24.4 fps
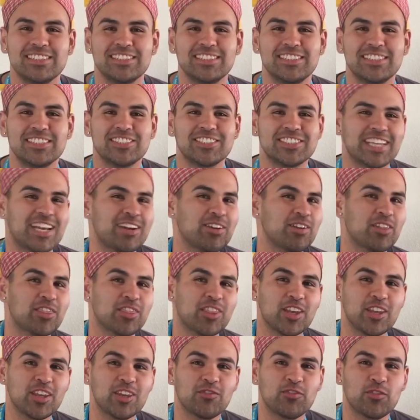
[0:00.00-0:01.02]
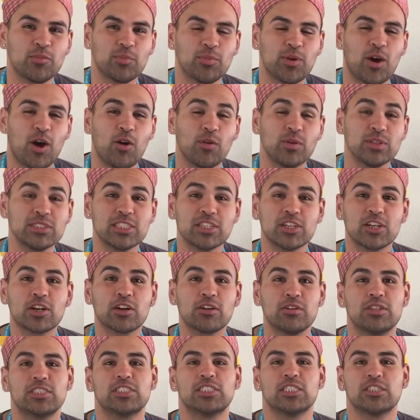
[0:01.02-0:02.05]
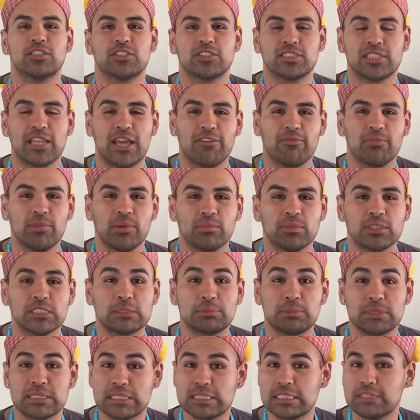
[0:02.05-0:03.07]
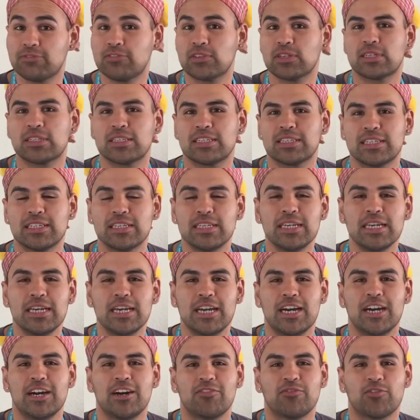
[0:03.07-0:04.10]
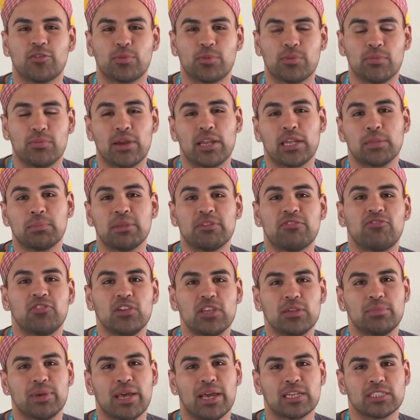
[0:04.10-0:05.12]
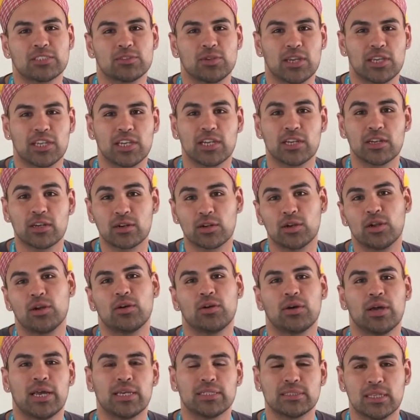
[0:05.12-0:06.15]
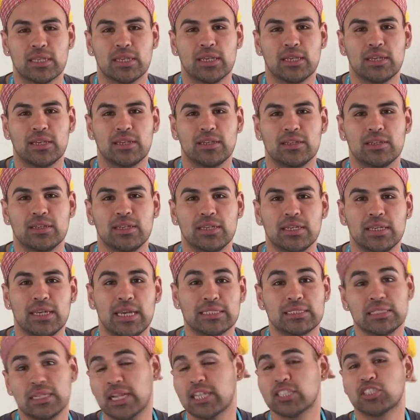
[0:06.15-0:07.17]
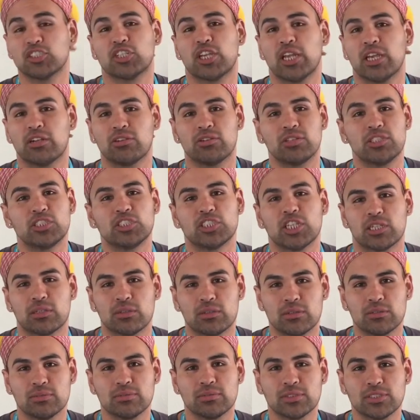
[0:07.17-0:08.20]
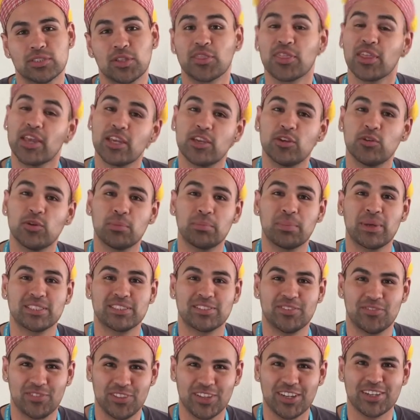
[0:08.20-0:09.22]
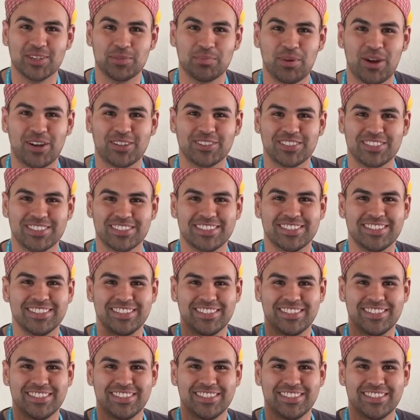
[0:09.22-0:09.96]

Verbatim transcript: Dear Sarah, thank you for always encouraging your staff members, specifically uh, for providing me feedback so I can grow as a as an educator in general. So thank you and best of luck in Boston.